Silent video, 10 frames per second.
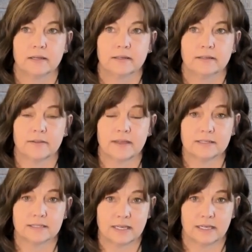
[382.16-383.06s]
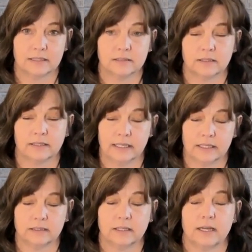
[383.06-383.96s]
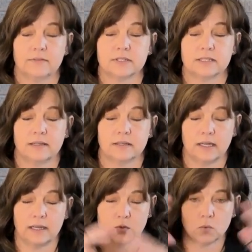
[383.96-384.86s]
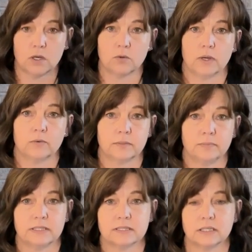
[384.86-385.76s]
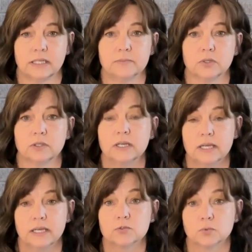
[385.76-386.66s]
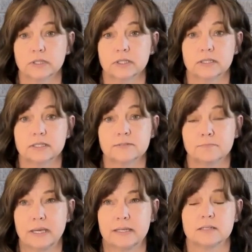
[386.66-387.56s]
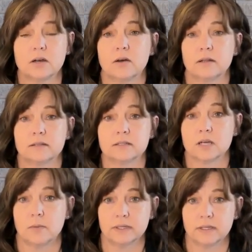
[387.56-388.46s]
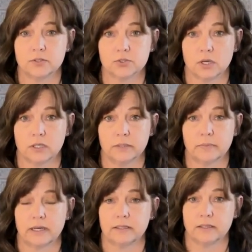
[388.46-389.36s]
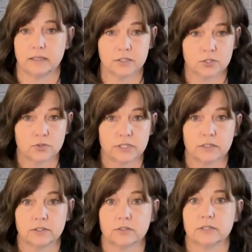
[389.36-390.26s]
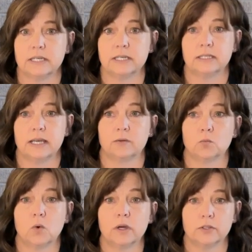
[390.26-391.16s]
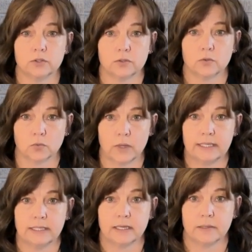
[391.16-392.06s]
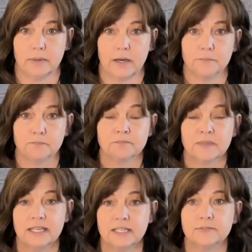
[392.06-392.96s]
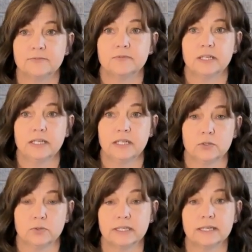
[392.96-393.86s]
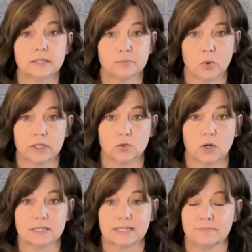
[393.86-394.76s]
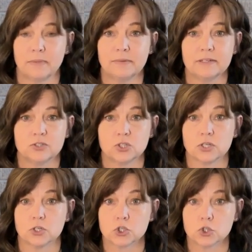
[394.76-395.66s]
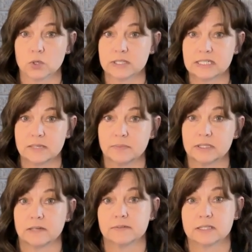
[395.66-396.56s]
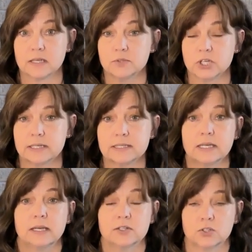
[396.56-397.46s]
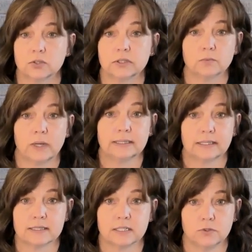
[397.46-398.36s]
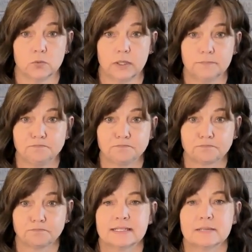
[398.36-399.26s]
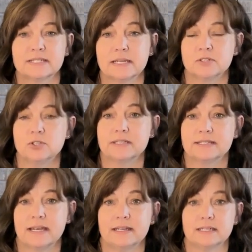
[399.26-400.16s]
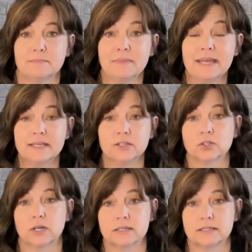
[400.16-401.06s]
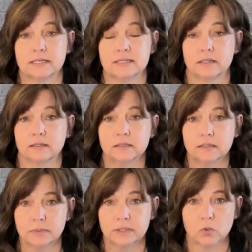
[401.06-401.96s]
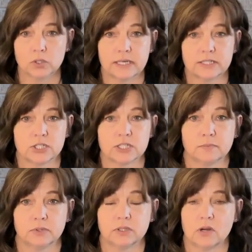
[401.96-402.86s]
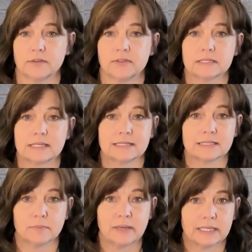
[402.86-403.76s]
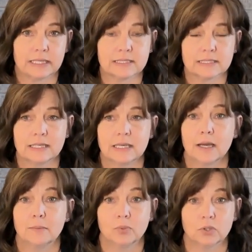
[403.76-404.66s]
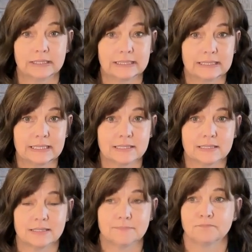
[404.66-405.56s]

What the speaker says: Now, that said, again, I have to say that I have to walk around with a big disclaimer. It's really going to depend on the topic that you're talking about, an industry you're in, and what you're writing about. If you can get the point across and maybe it's just a short snippet of a subject, certainly write less if you want. Some steps you can take to make your content a little bit more digestible are things like subheadings, bullet lists,